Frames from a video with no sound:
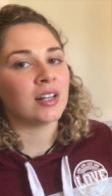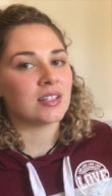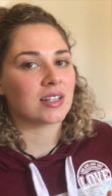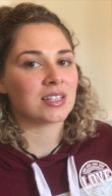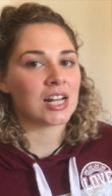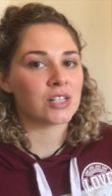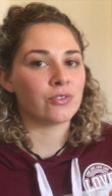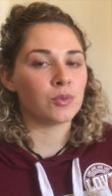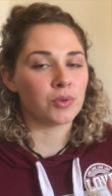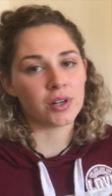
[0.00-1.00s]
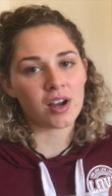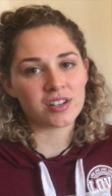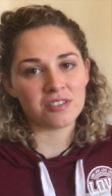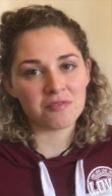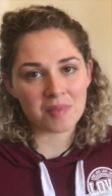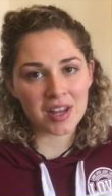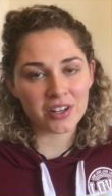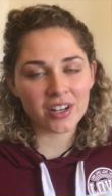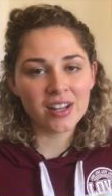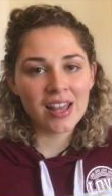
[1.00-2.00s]
a successful, productive
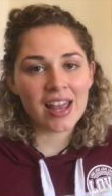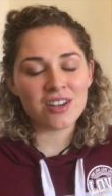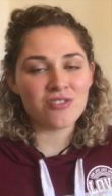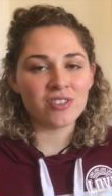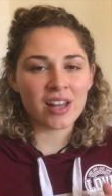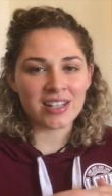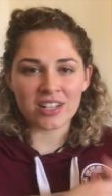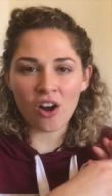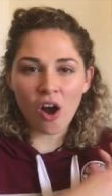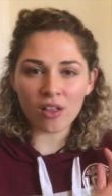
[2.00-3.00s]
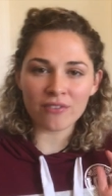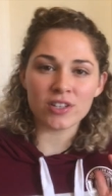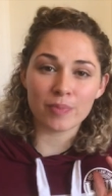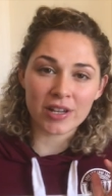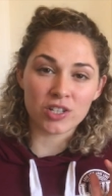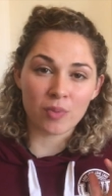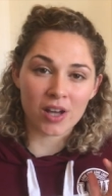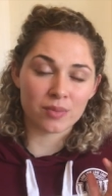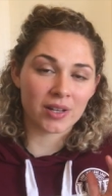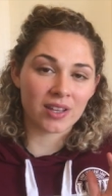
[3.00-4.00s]
manner and utilizing all of the space you
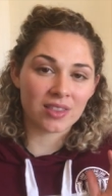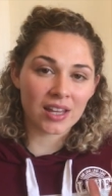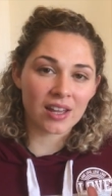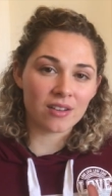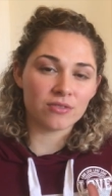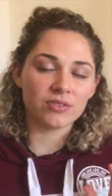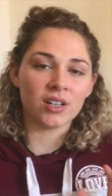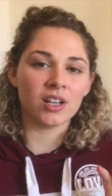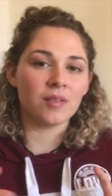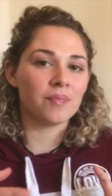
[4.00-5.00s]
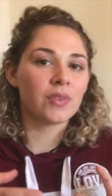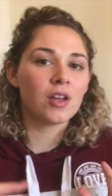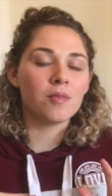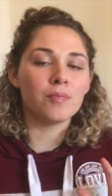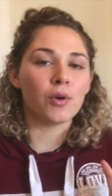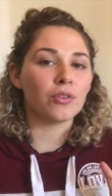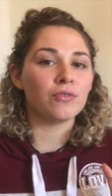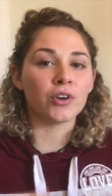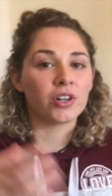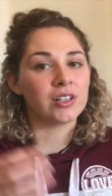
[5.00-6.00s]
possibly can think of, both
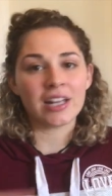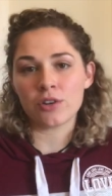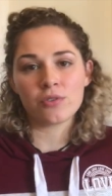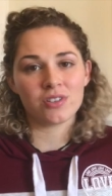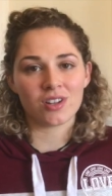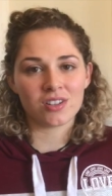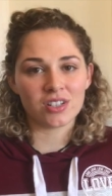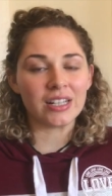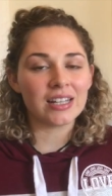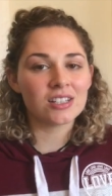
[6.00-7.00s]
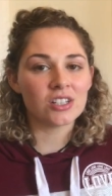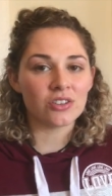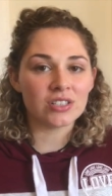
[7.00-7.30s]
vertically and horizontally. So